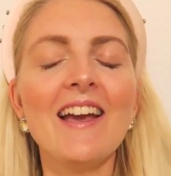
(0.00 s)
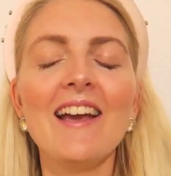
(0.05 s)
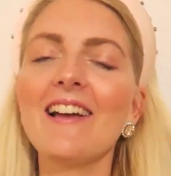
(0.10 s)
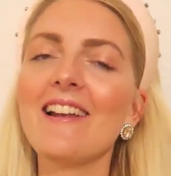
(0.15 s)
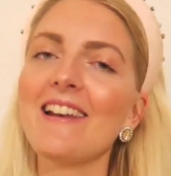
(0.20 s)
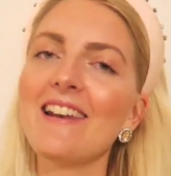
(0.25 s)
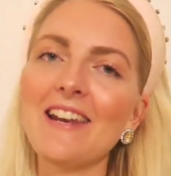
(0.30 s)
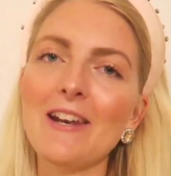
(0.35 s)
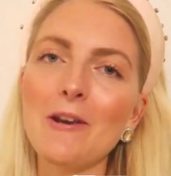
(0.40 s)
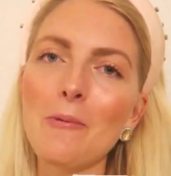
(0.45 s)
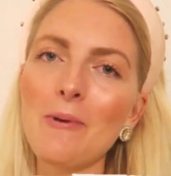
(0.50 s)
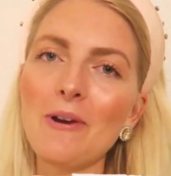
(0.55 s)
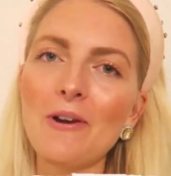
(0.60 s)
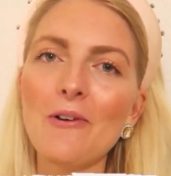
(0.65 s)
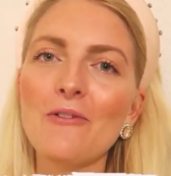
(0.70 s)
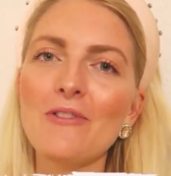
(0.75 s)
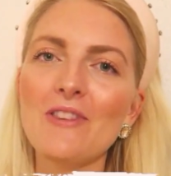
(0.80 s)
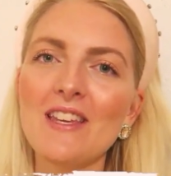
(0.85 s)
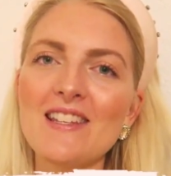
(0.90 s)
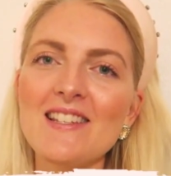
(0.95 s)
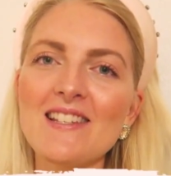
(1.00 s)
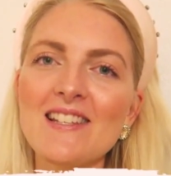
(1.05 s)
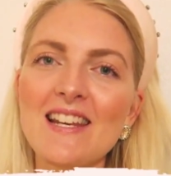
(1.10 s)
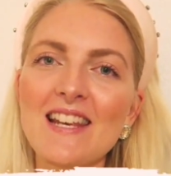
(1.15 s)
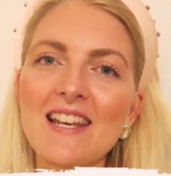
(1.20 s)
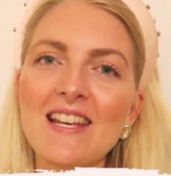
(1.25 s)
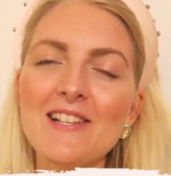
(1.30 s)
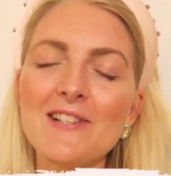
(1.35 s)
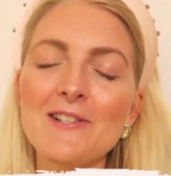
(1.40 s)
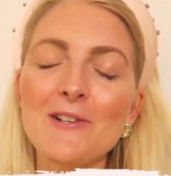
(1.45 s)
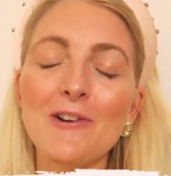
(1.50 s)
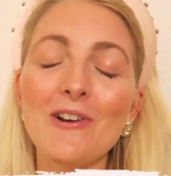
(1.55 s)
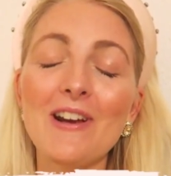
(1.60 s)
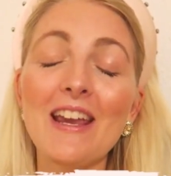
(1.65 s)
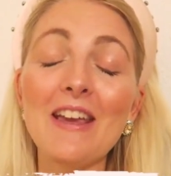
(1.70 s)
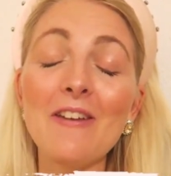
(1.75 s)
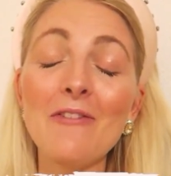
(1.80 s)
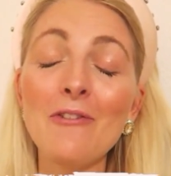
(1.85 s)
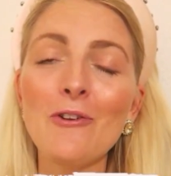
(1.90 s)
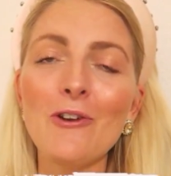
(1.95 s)
a little bit of Disney, so
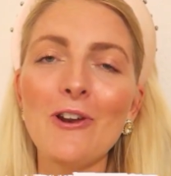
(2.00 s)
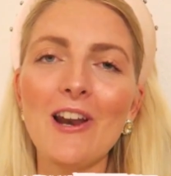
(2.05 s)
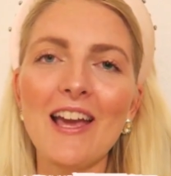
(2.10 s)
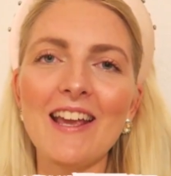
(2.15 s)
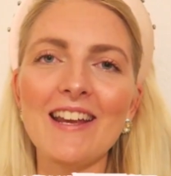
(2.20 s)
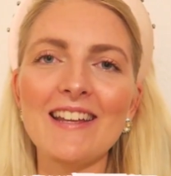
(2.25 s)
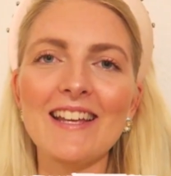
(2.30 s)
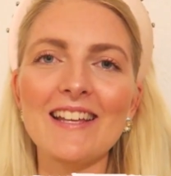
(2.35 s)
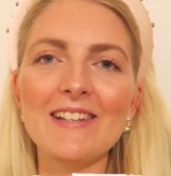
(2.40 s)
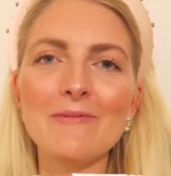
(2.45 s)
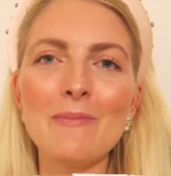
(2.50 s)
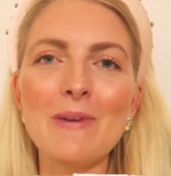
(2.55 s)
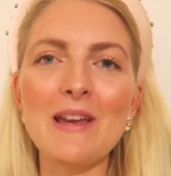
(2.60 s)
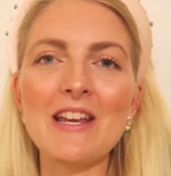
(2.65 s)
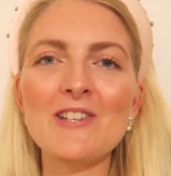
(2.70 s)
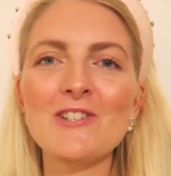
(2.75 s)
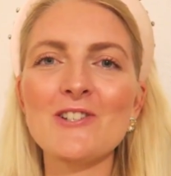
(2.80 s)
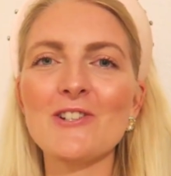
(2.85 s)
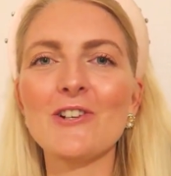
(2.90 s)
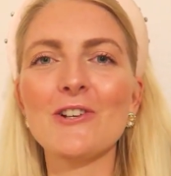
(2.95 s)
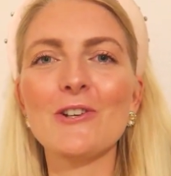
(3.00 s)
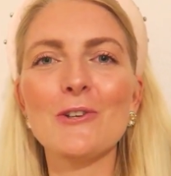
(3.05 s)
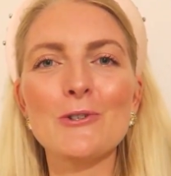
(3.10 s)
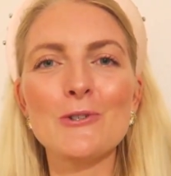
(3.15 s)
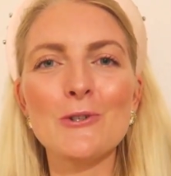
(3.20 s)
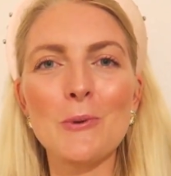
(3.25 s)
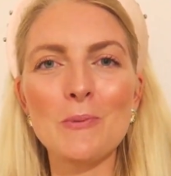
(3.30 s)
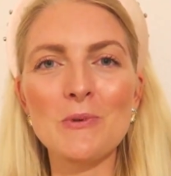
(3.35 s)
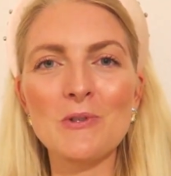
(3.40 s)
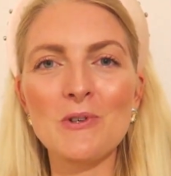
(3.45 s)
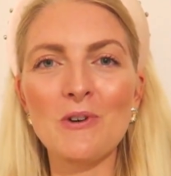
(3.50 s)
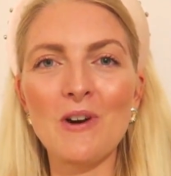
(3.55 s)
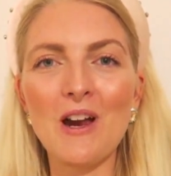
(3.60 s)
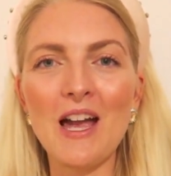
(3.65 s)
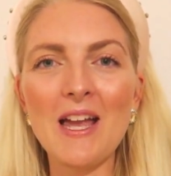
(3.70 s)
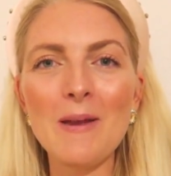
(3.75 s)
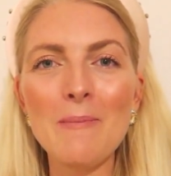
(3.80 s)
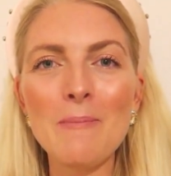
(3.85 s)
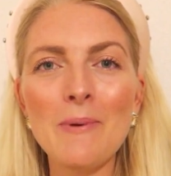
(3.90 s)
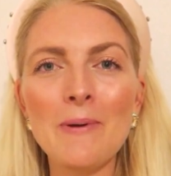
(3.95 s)
if you like that, make sure you
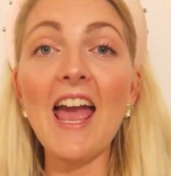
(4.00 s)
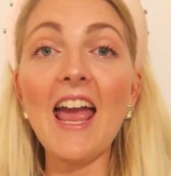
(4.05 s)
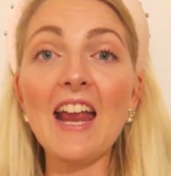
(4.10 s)
subscribe.